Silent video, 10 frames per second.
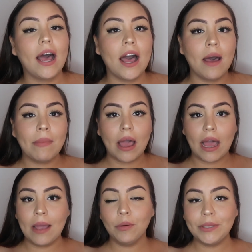
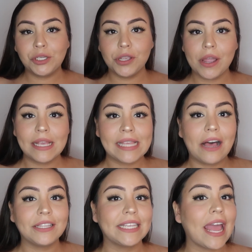I will be showing you guys
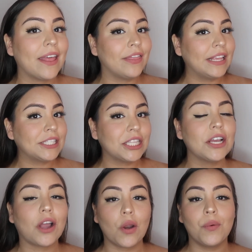how to get this
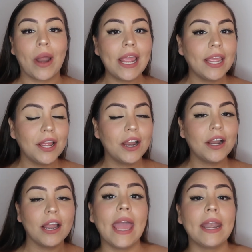look right
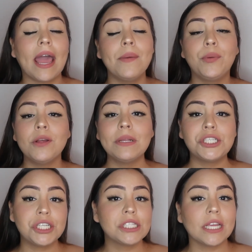here, and I'm pretty
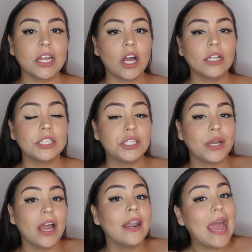much just going to
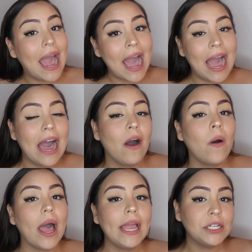concentrate on
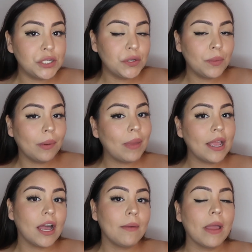how I do my
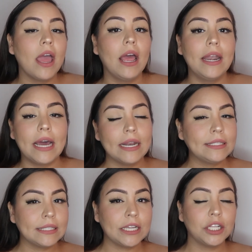makeup, not
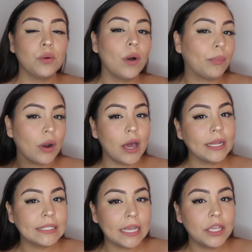necessarily what
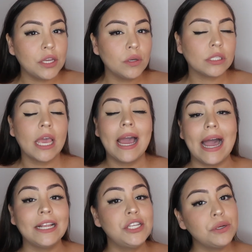products I use.
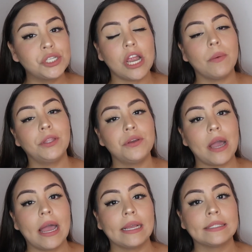I do share with you
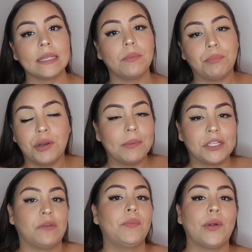guys pretty
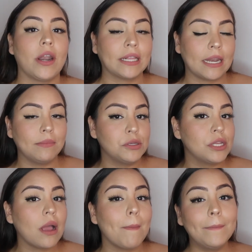much every product that I'm
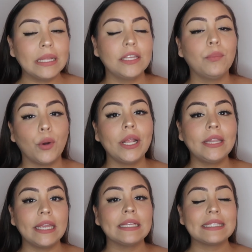using, but the
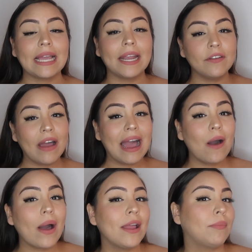important thing is kind of
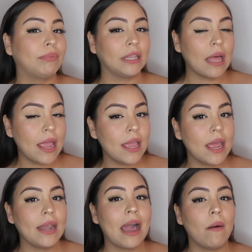how I apply
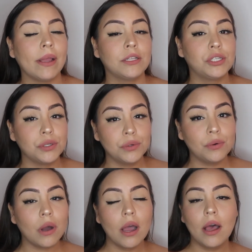it and how I
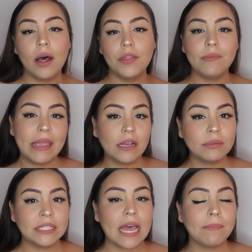do the
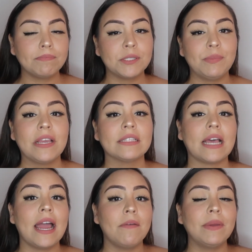makeup steps, because
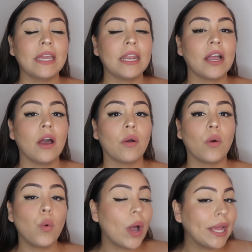I have been getting
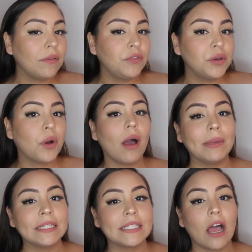quite a few
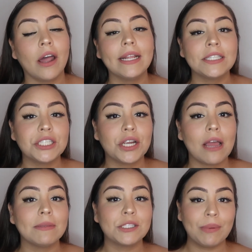comments on
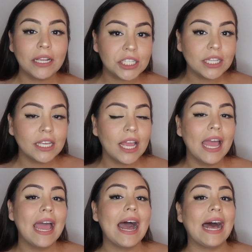Instagram especially
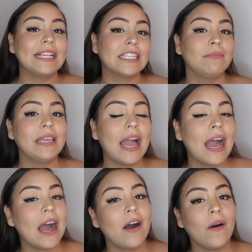asking me
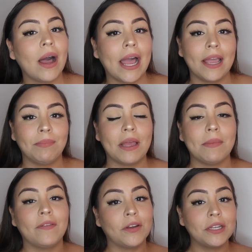how I apply
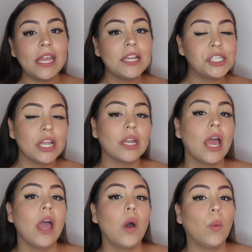my foundation,
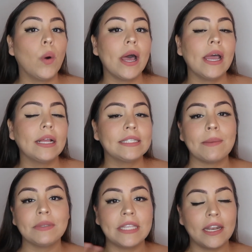what
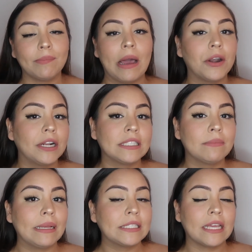type of setting powder is the
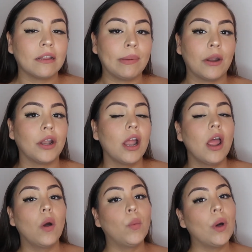best setting powder,
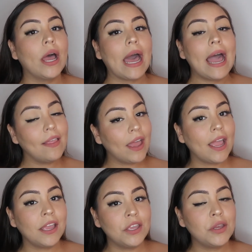what highlight
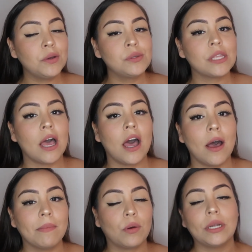I use,
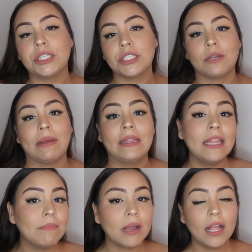questions on my
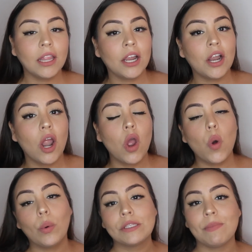lip color,
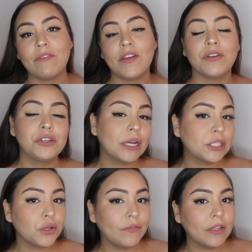what's my favorite
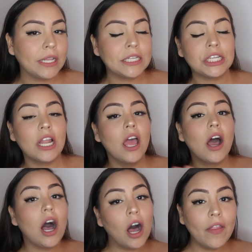drugstore foundation,
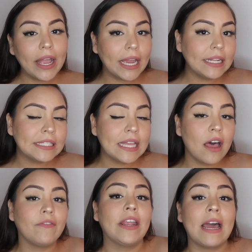all that kind of
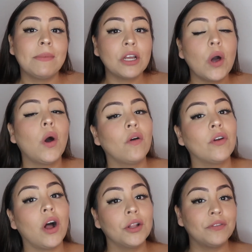stuff, and I'm gonna go
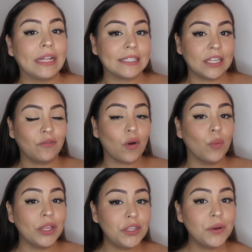over all of that stuff
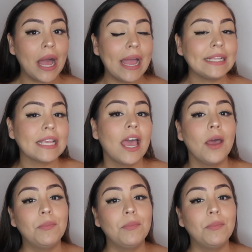with you guys.